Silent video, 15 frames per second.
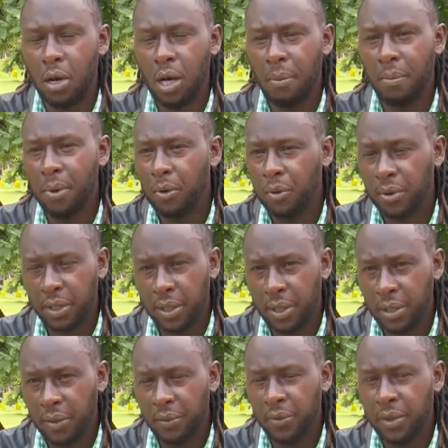about
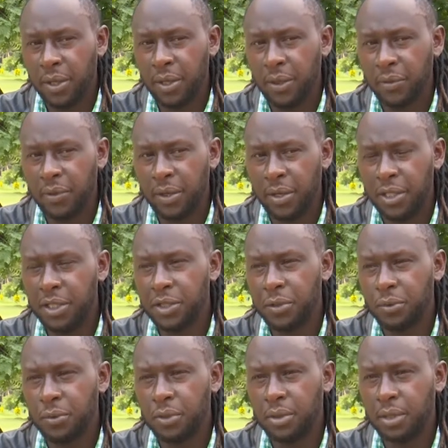the
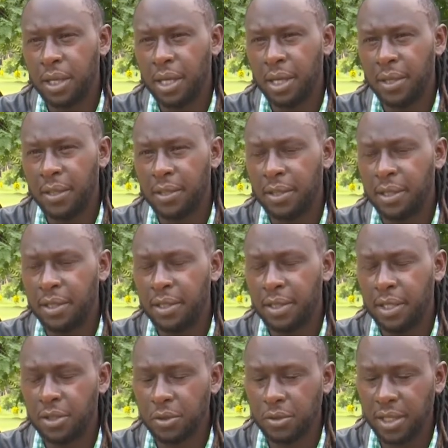issues in
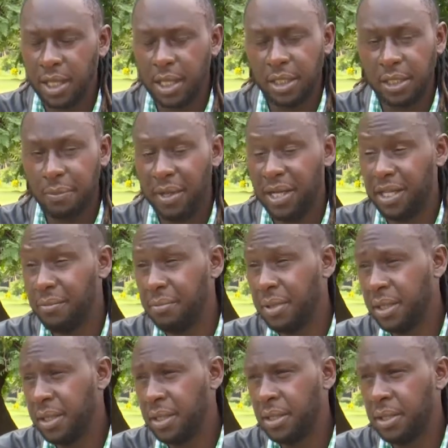the society. May it
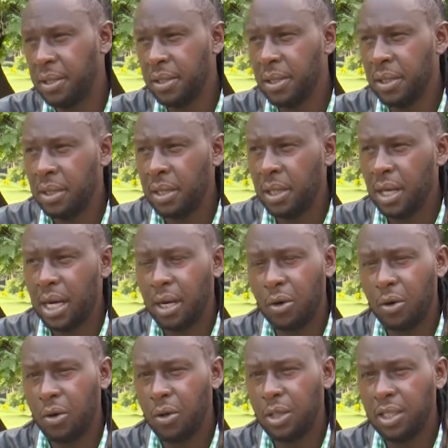be
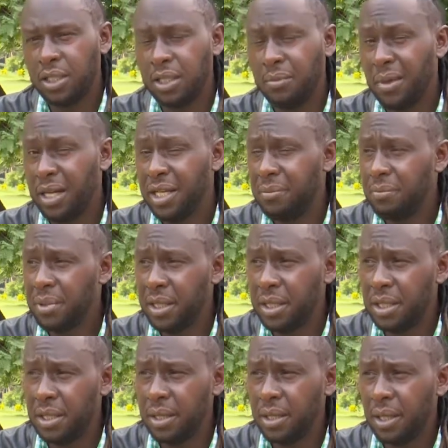alcoholism, may it
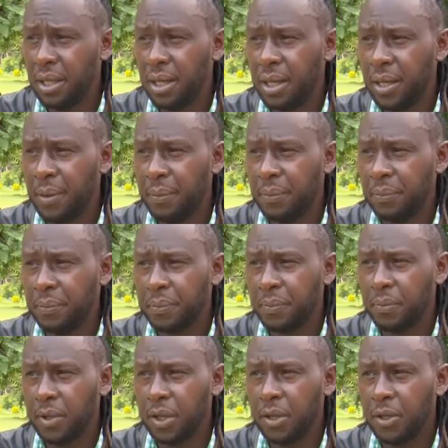be
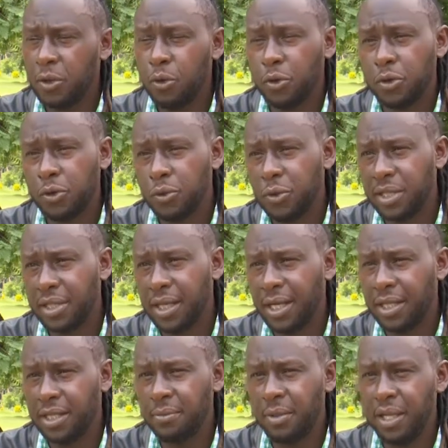youth
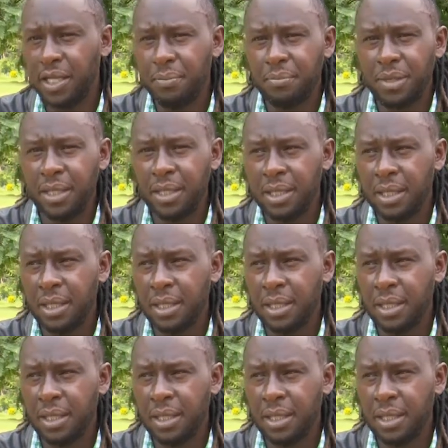suicides, may it be